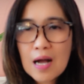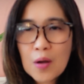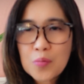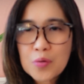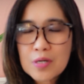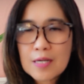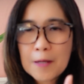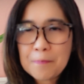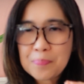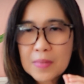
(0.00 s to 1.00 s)

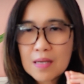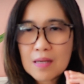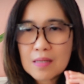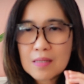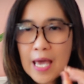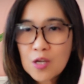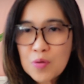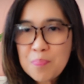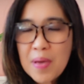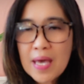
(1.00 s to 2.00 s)
our
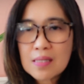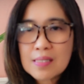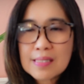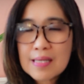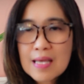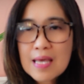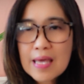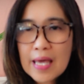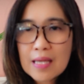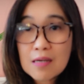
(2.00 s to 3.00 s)
equipments,
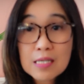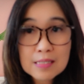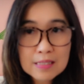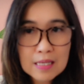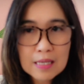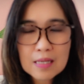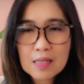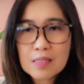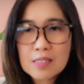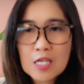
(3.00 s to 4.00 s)
and
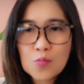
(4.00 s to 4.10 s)
skills.